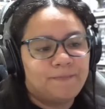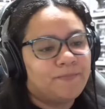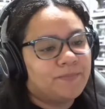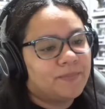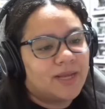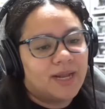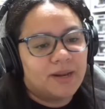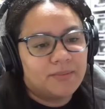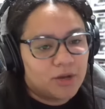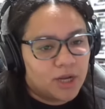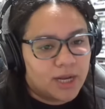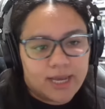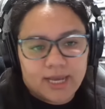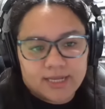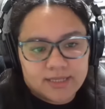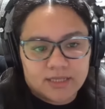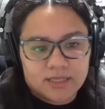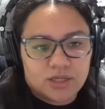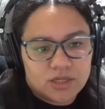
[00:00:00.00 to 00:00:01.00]
And I'm gonna
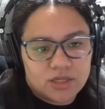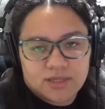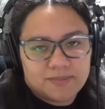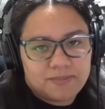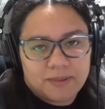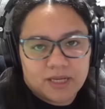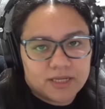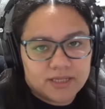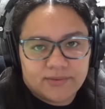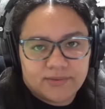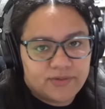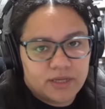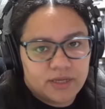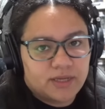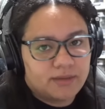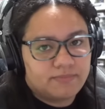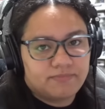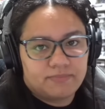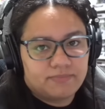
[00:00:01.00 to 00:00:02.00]
guess it's just because of
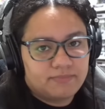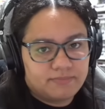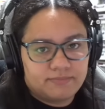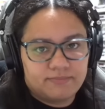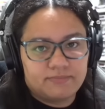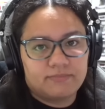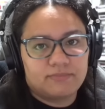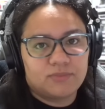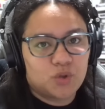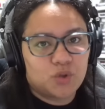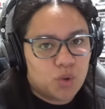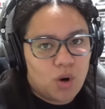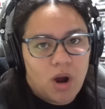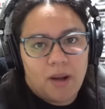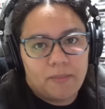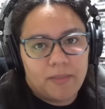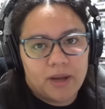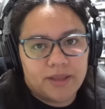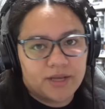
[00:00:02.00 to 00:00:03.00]
the
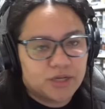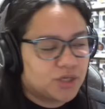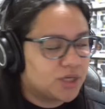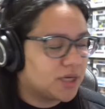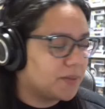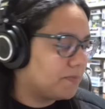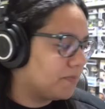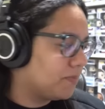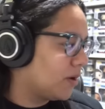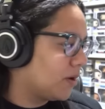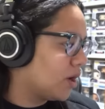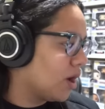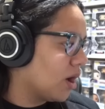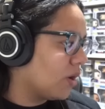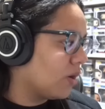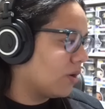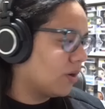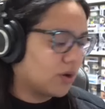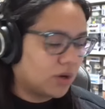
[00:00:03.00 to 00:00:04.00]
trauma that she
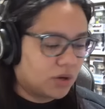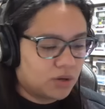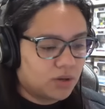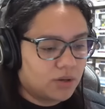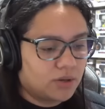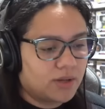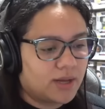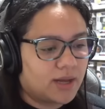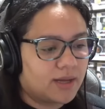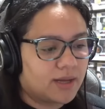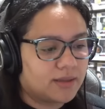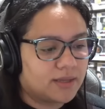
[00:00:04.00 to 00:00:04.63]
go go uh,